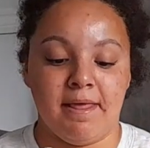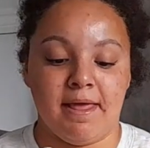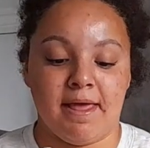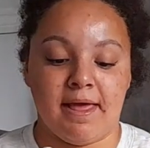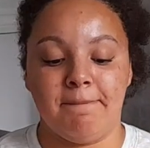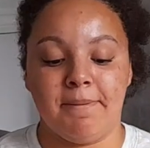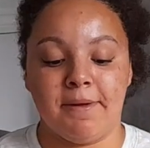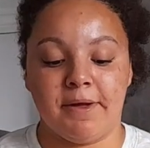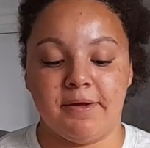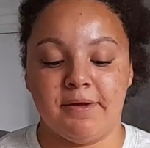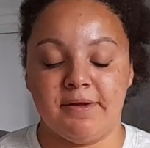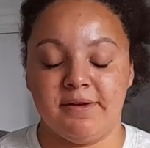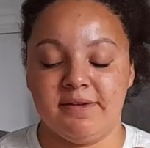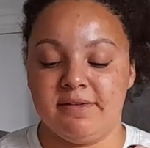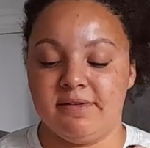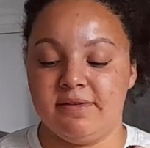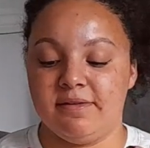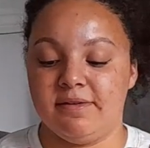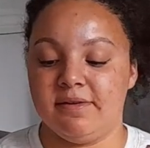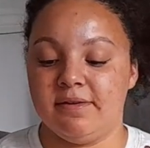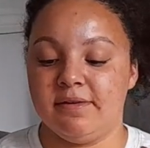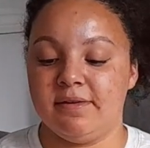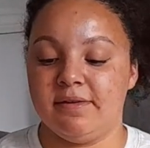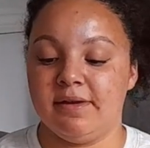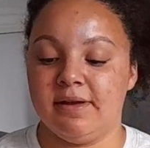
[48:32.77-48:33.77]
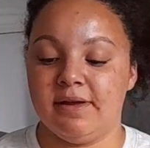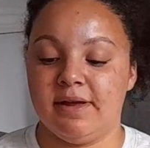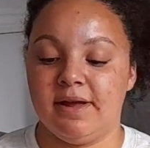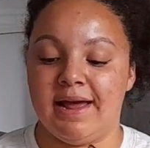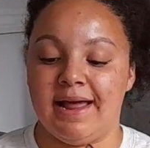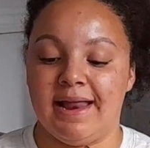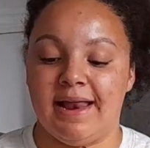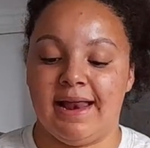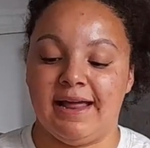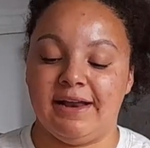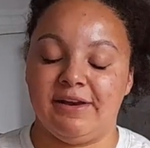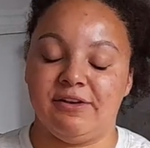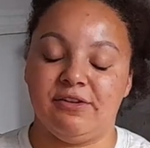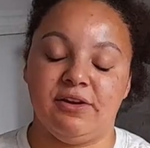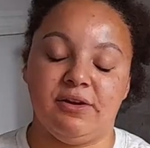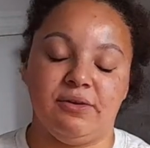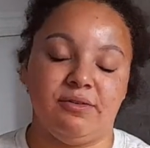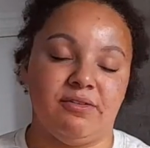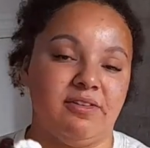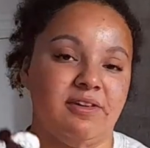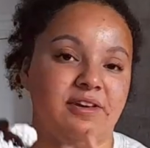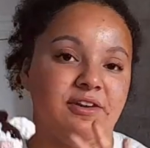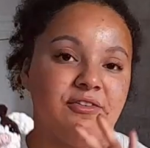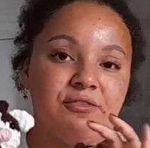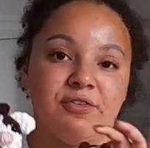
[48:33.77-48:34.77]
but I like to use
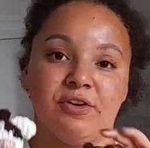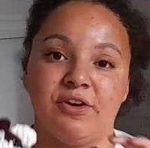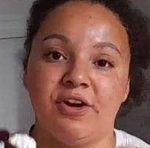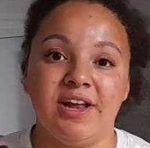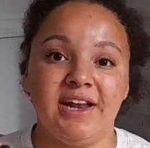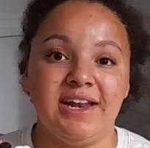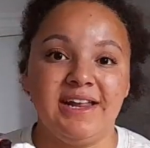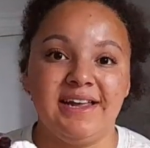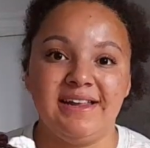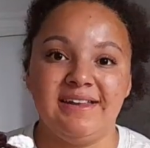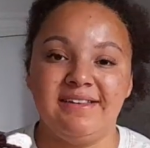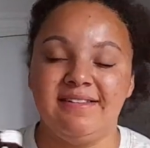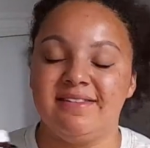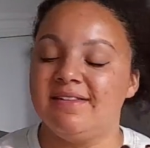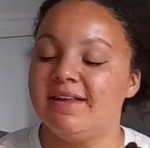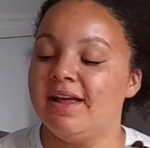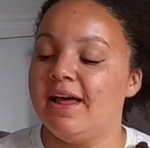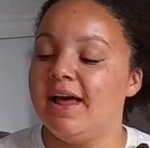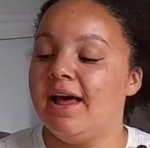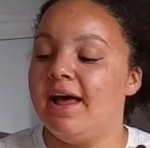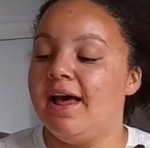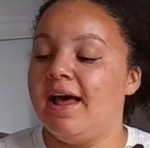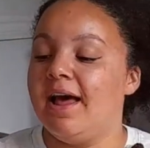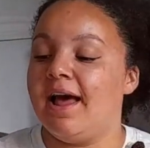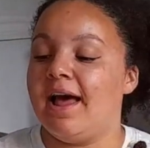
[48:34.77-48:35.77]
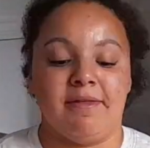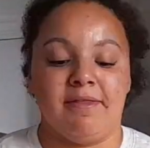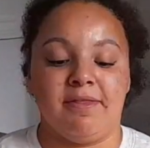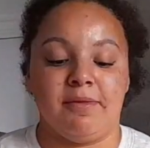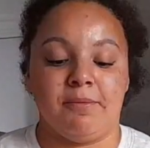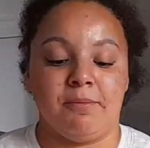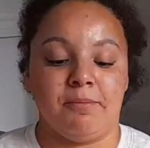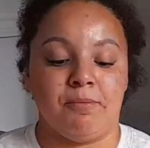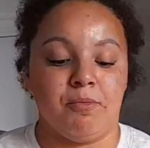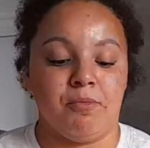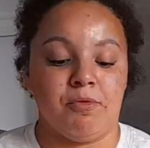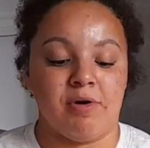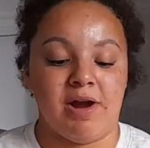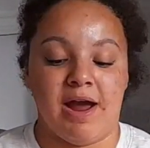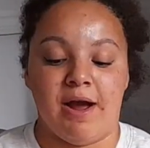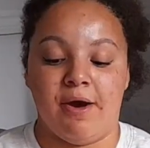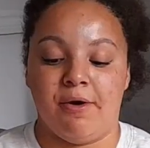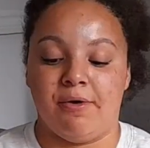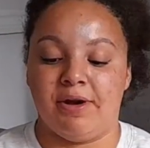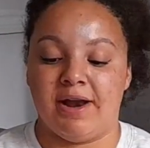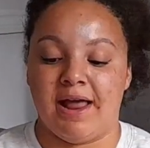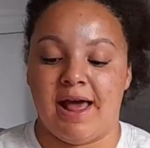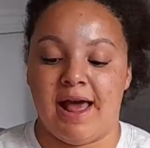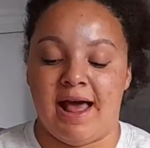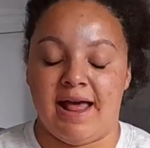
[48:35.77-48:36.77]
the different colours, the
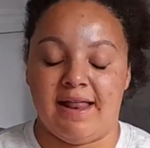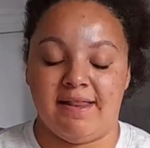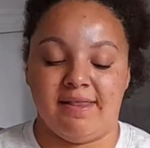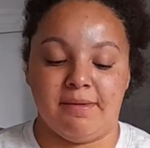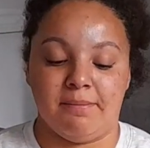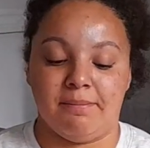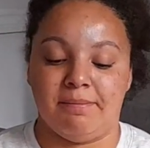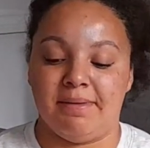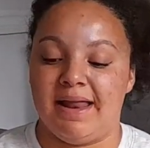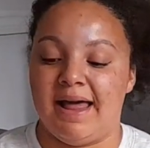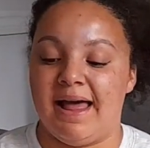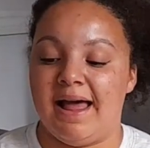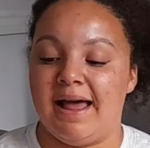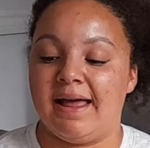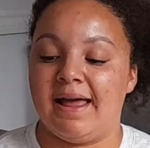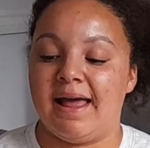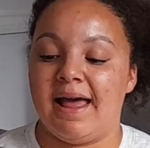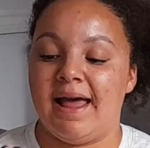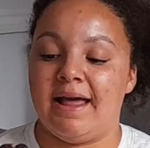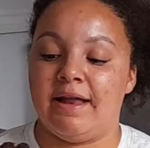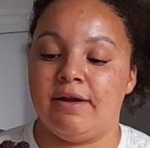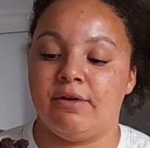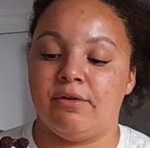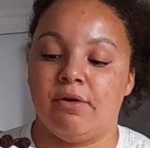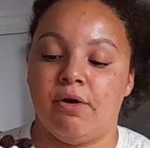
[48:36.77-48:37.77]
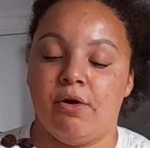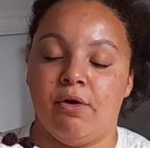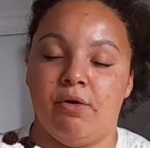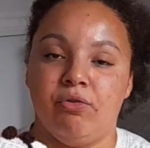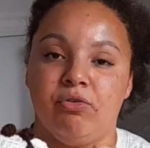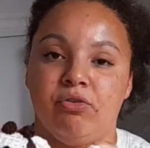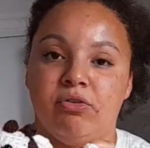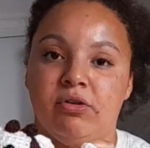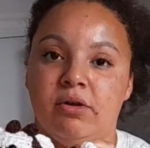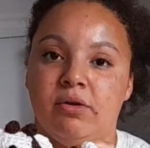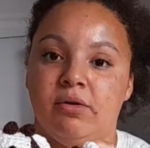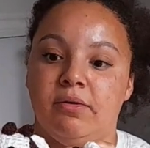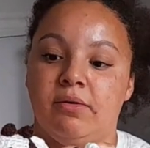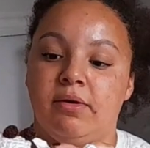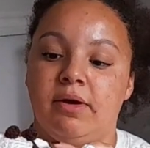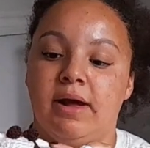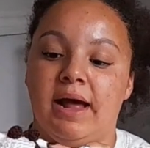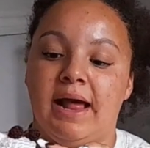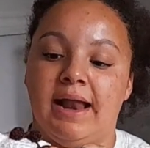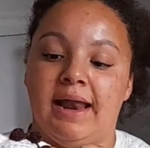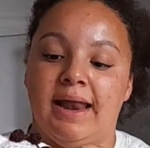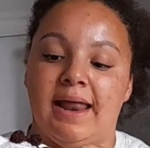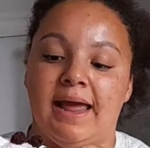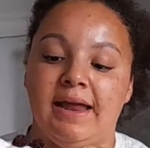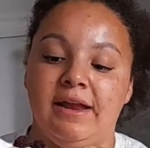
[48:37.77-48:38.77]
brown and the black, and also
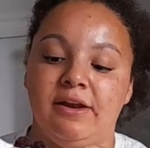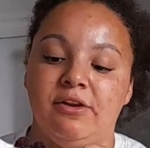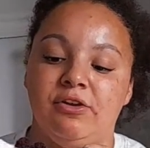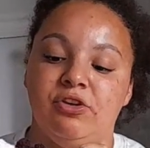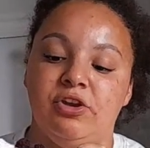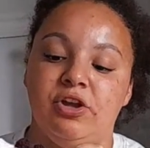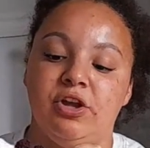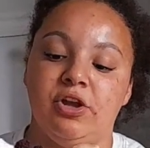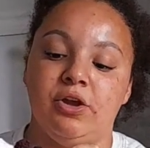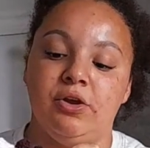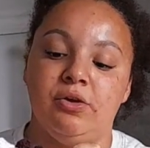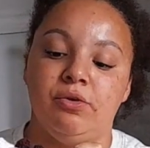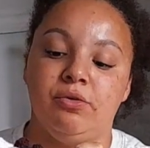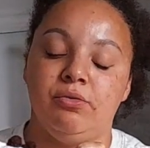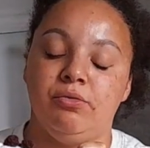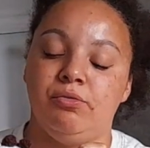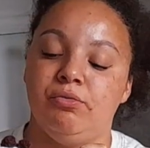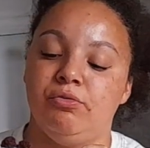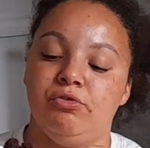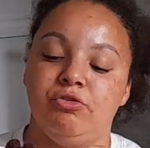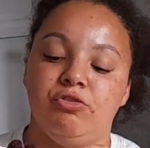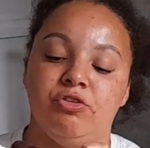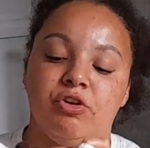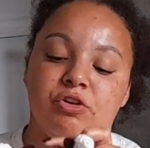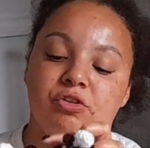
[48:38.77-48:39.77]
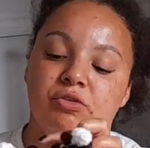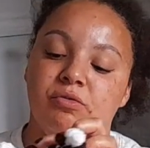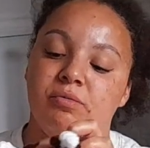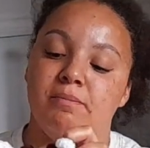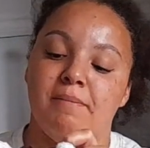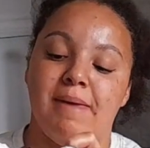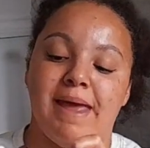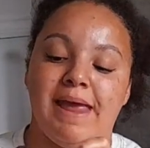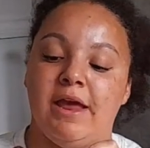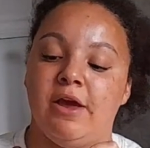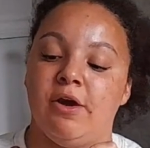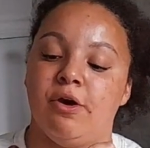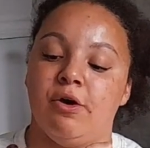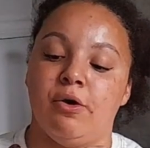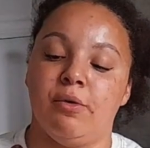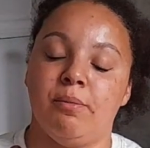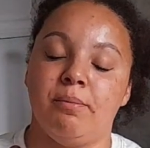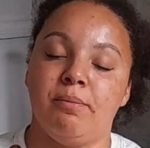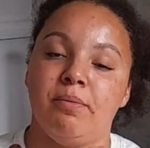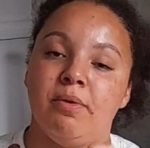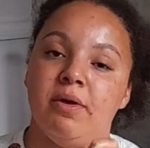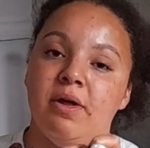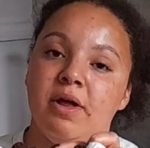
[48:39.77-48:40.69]
I like to just make up